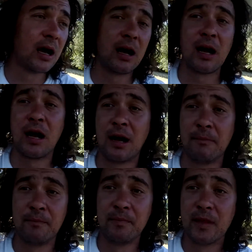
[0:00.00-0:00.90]

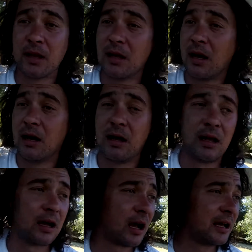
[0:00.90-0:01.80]
Um,
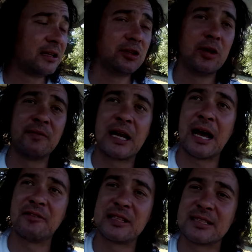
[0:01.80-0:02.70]
I, you even
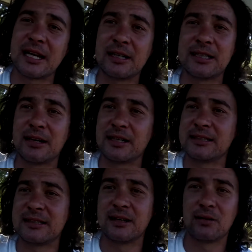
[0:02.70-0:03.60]
have the
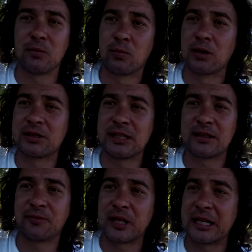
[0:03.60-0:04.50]
secretaries that worked at
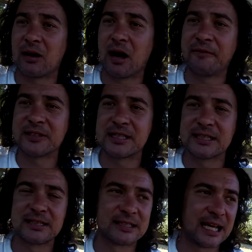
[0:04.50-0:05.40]
the freaking
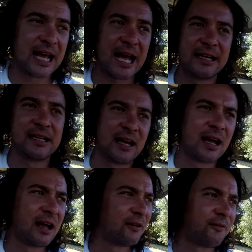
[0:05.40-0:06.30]
offices that had
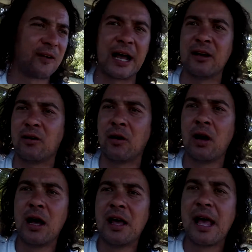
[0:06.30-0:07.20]
to file.
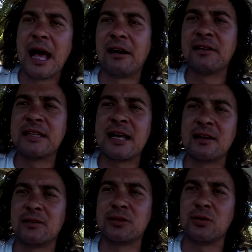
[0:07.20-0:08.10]
How in the
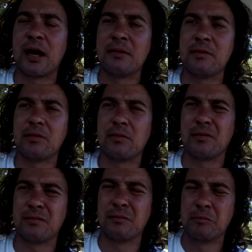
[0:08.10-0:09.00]
hell do I
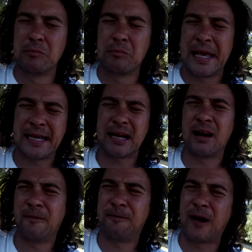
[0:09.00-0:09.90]
make
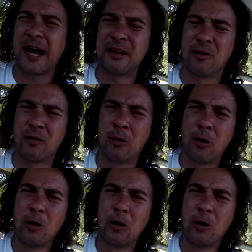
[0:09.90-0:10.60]
a file